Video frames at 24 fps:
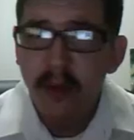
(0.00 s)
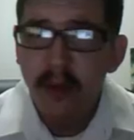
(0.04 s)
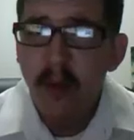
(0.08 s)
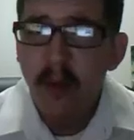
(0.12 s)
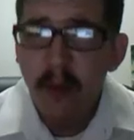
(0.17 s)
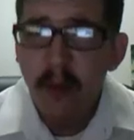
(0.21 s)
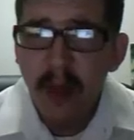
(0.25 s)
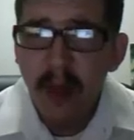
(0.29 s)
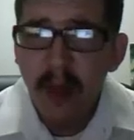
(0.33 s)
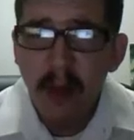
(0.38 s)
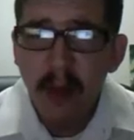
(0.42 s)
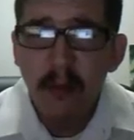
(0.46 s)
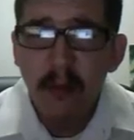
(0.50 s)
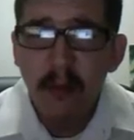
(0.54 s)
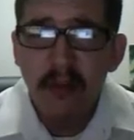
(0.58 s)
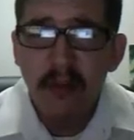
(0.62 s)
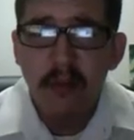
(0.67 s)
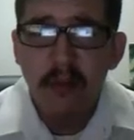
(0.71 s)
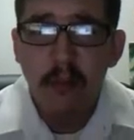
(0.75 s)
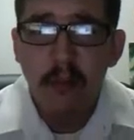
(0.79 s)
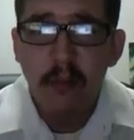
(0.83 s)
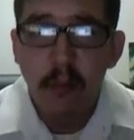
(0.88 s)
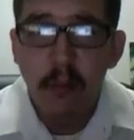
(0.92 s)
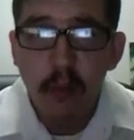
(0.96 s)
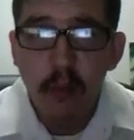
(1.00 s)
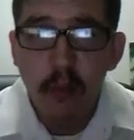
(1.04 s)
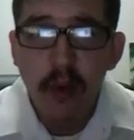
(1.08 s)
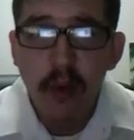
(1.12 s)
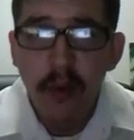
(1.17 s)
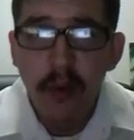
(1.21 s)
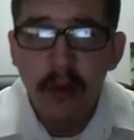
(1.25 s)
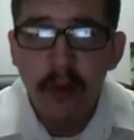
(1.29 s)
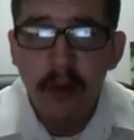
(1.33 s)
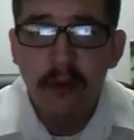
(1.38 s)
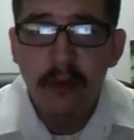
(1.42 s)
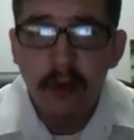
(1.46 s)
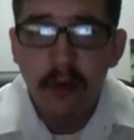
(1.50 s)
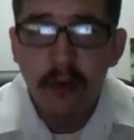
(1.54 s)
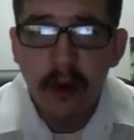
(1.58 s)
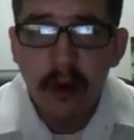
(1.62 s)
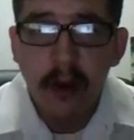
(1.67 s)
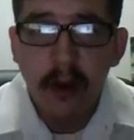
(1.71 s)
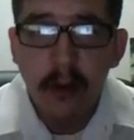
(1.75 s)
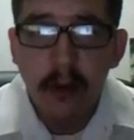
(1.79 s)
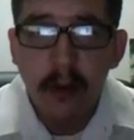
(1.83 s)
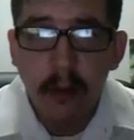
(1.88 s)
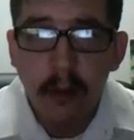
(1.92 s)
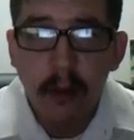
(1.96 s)
something that just really struck
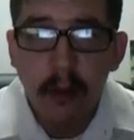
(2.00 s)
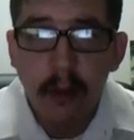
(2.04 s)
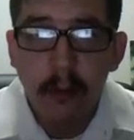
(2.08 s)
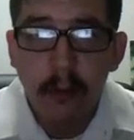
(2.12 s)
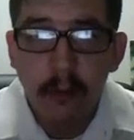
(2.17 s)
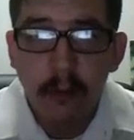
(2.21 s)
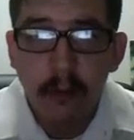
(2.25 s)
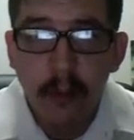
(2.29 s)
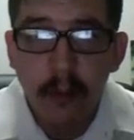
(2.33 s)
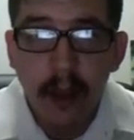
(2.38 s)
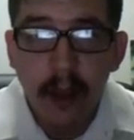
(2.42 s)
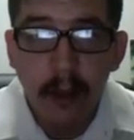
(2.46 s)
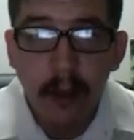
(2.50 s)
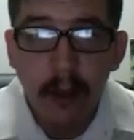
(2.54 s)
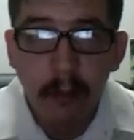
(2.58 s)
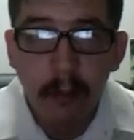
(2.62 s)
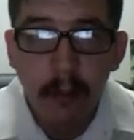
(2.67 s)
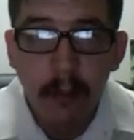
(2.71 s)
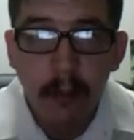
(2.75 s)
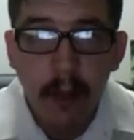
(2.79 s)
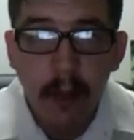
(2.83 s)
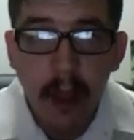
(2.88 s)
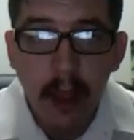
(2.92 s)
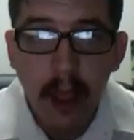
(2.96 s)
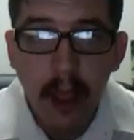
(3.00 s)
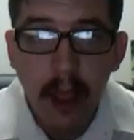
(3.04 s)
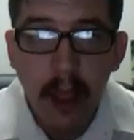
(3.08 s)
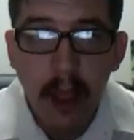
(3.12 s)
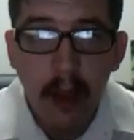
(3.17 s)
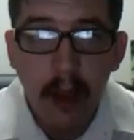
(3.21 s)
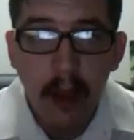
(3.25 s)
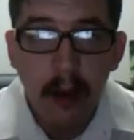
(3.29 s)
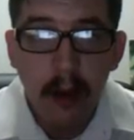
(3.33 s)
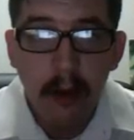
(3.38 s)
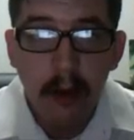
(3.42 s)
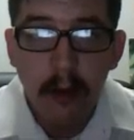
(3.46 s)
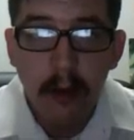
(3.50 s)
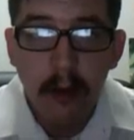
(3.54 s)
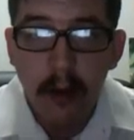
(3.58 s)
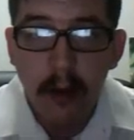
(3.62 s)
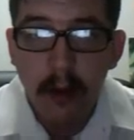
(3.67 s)
a chord with me, and